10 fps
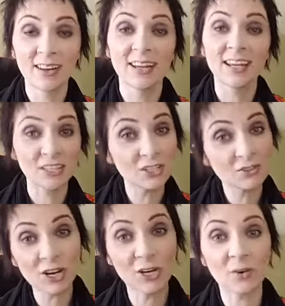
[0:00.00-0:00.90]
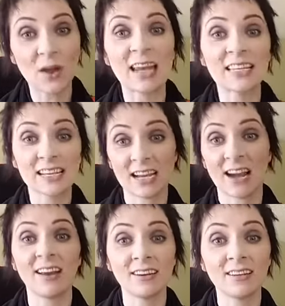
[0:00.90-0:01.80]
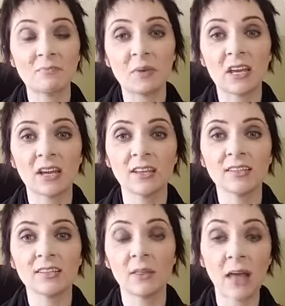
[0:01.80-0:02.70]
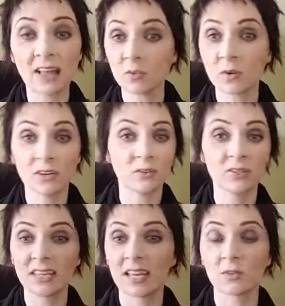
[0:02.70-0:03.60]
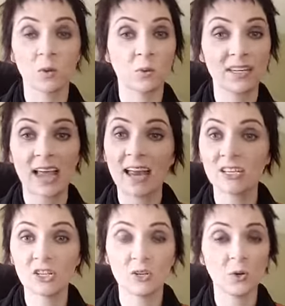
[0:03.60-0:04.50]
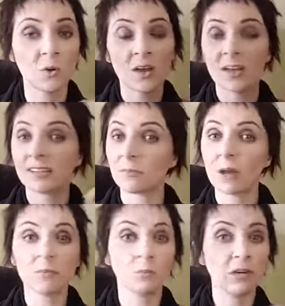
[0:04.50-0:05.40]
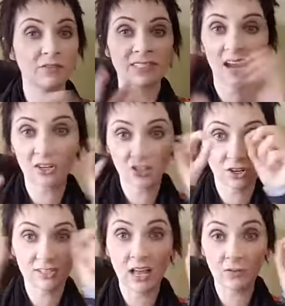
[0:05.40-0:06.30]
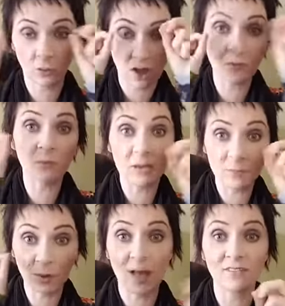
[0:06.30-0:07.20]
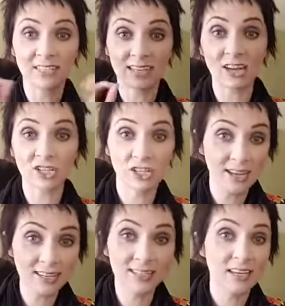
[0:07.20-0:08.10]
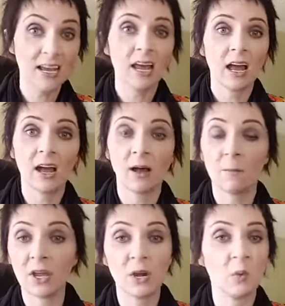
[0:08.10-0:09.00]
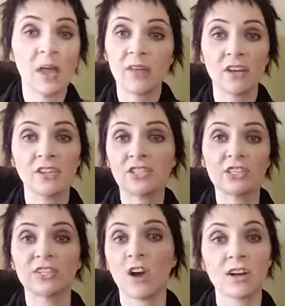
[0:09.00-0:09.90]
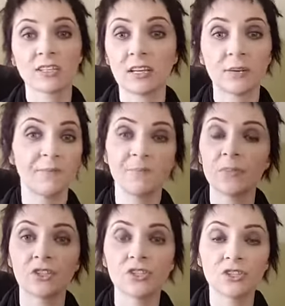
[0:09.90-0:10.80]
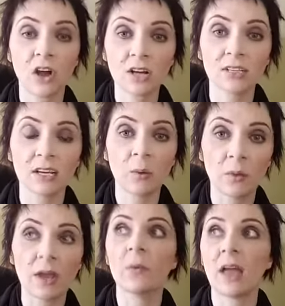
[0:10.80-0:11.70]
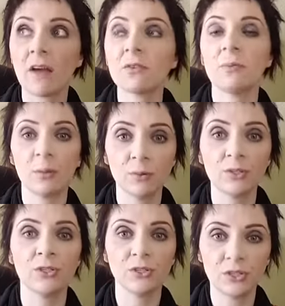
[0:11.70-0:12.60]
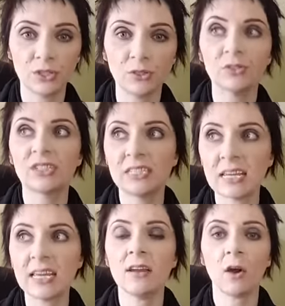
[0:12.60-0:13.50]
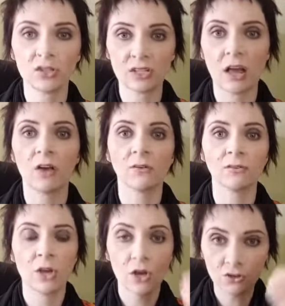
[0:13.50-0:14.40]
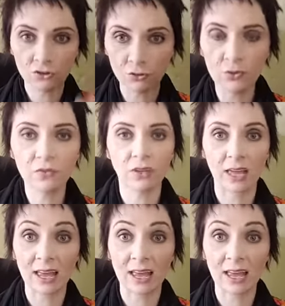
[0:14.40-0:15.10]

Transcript: Is it true? And is it kind? Because that's one of those things where we tend to, sometimes we have sketched ourselves, or other people have sketched us in a way that is just toxic. It's just toxic. And we have to be able to see ourselves truthfully.